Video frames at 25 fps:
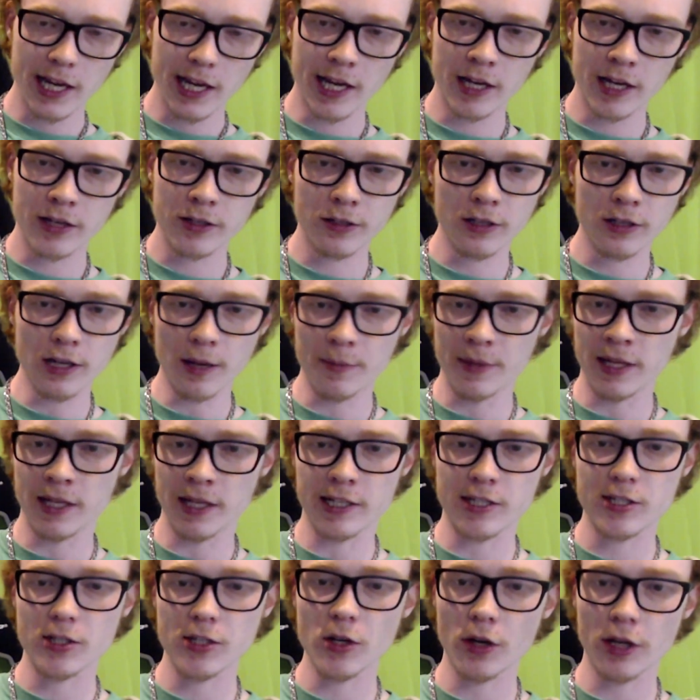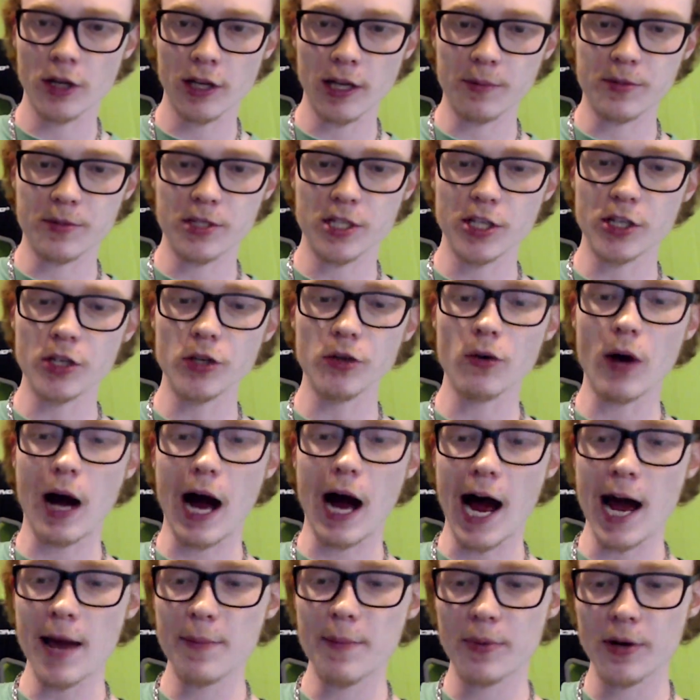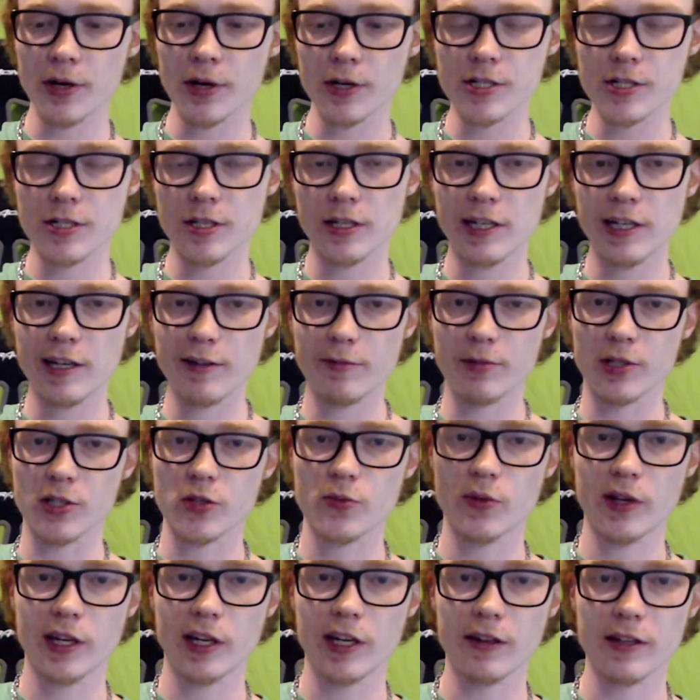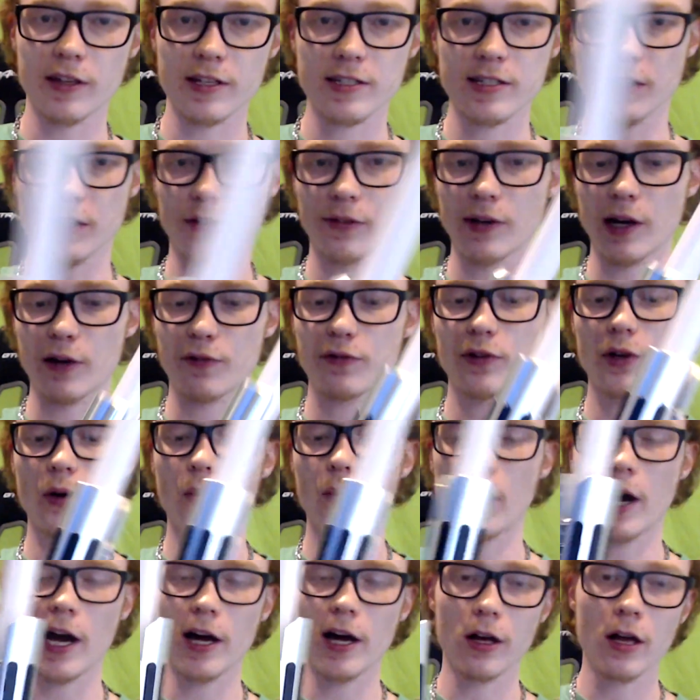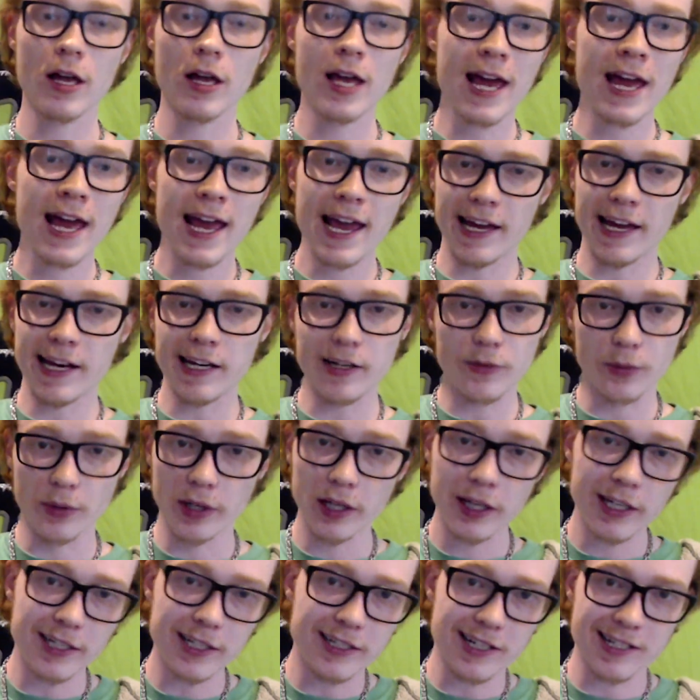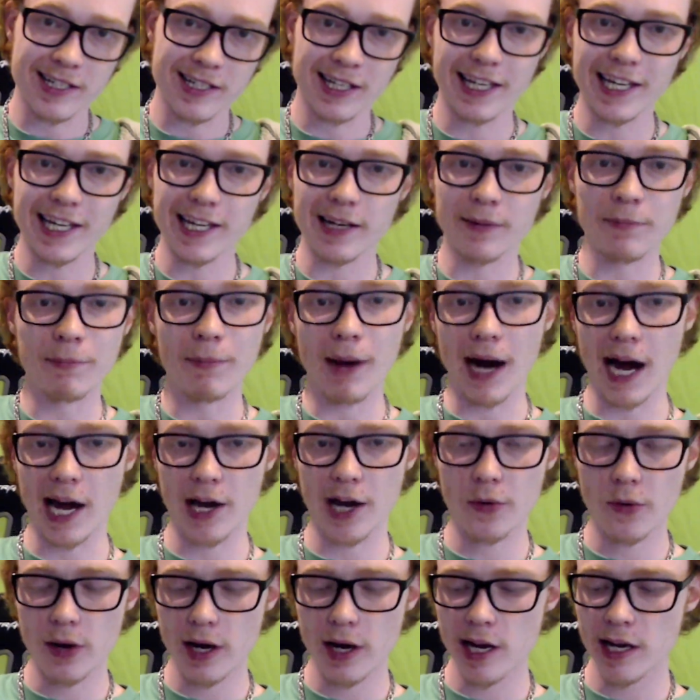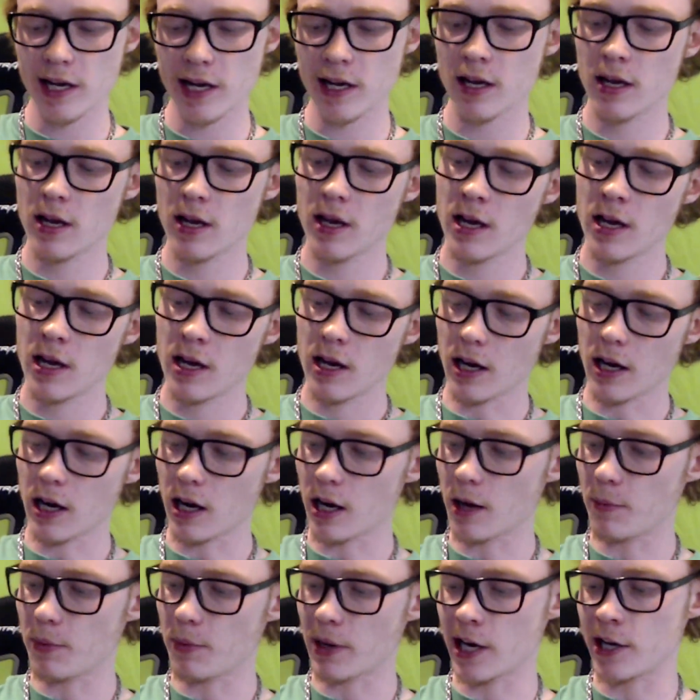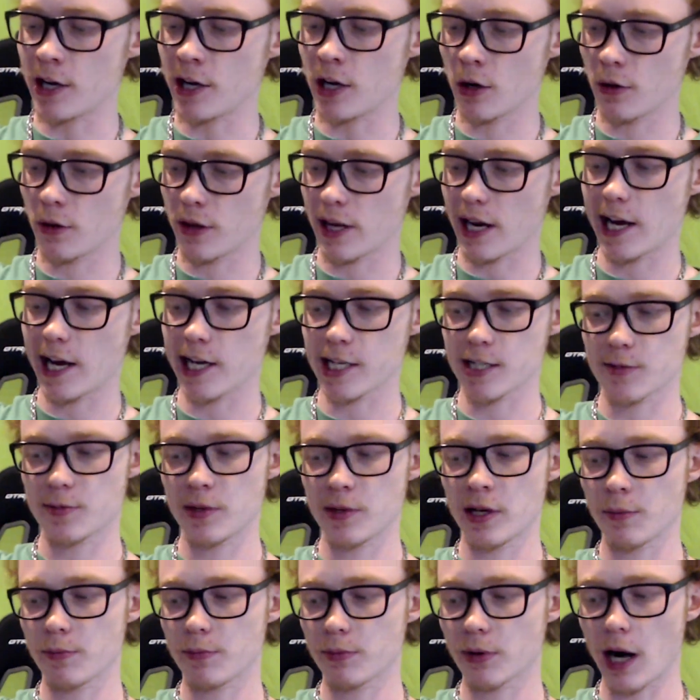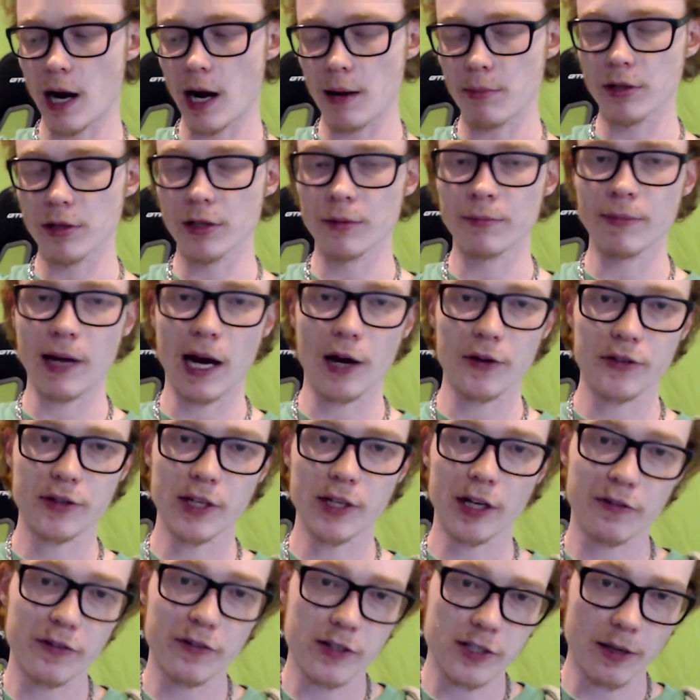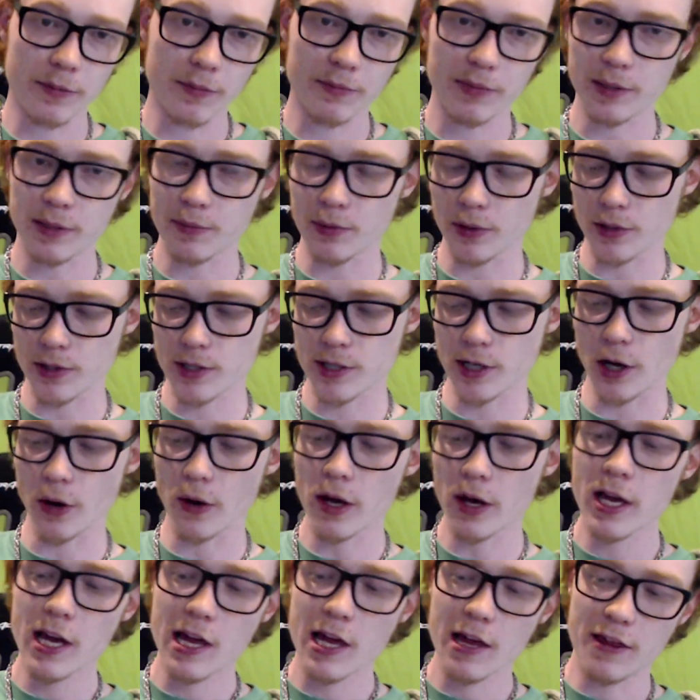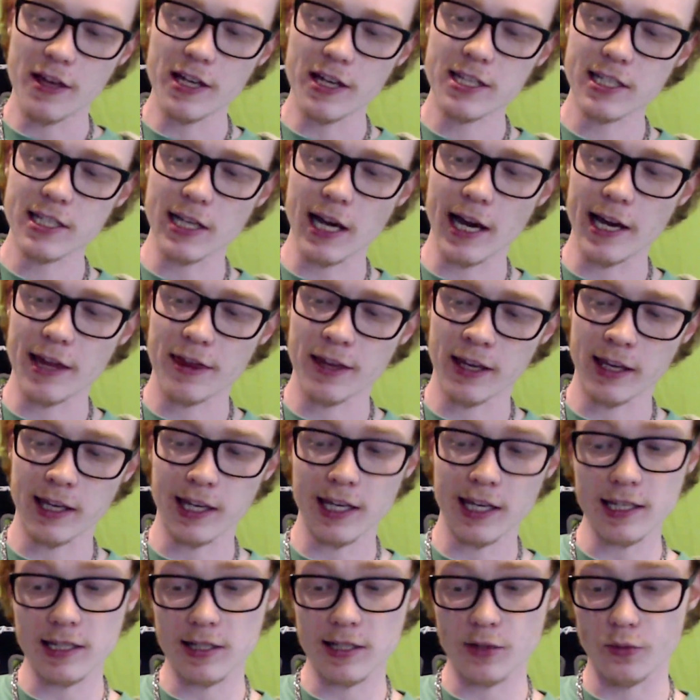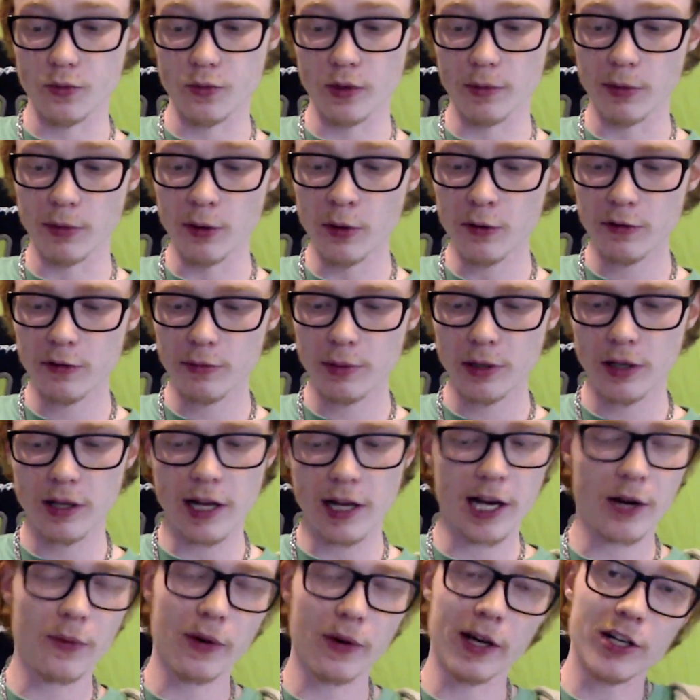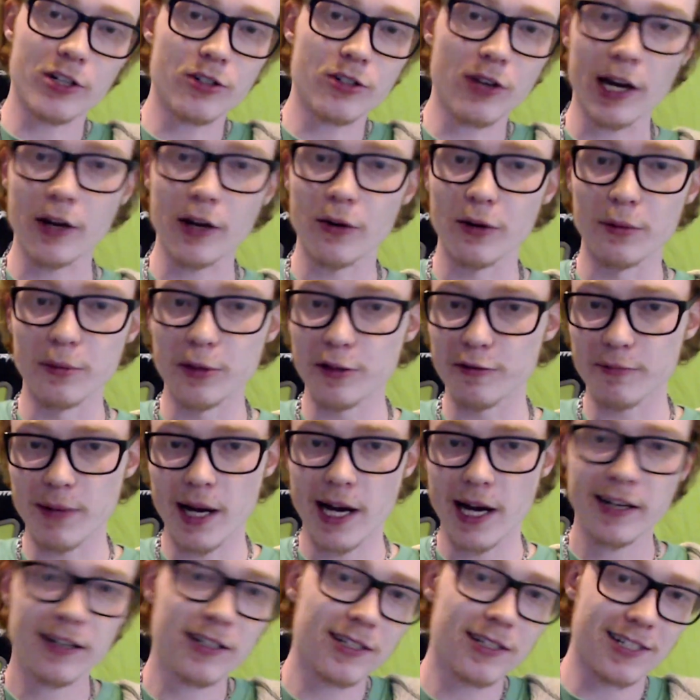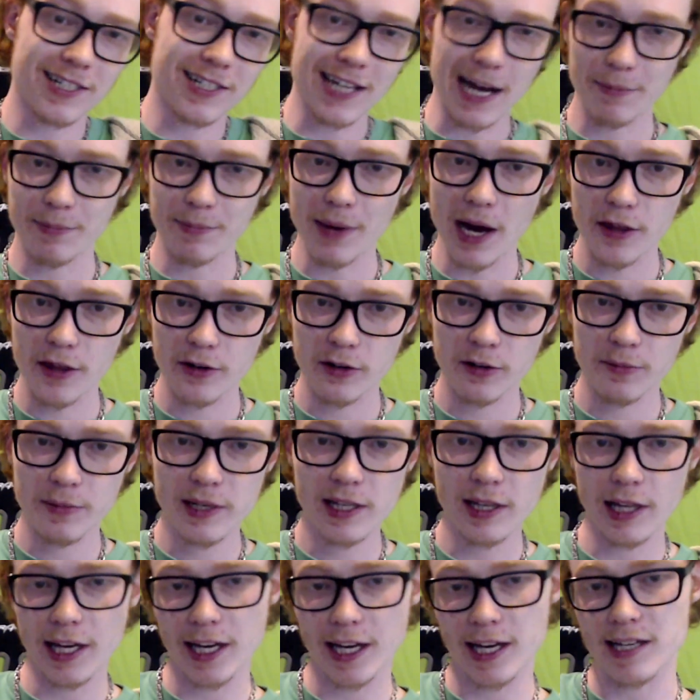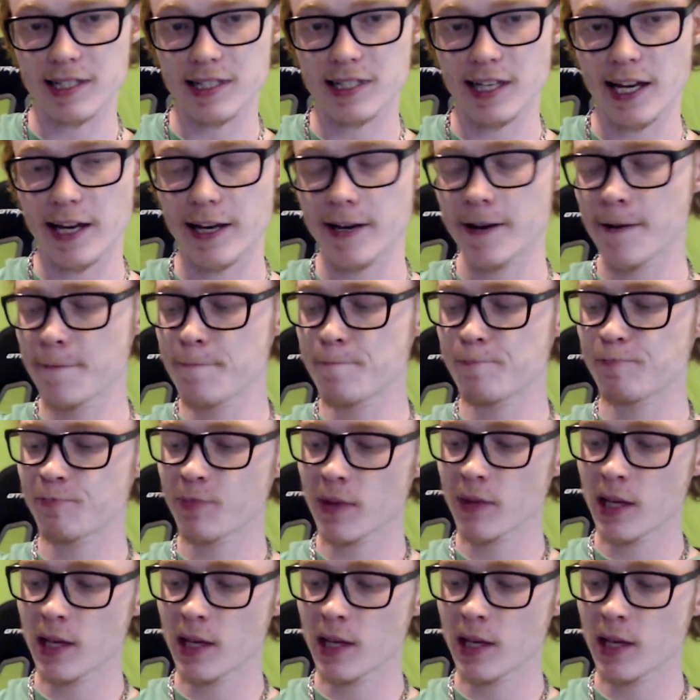handle. I mean, it's totally up to you. I personally have been swinging this thing around for a while, and it really doesn't get in my way, but I know that has been a problem out there for some people. So this, I think, is removable. I don't want to try to remove mine because it's not bothering me, like I said,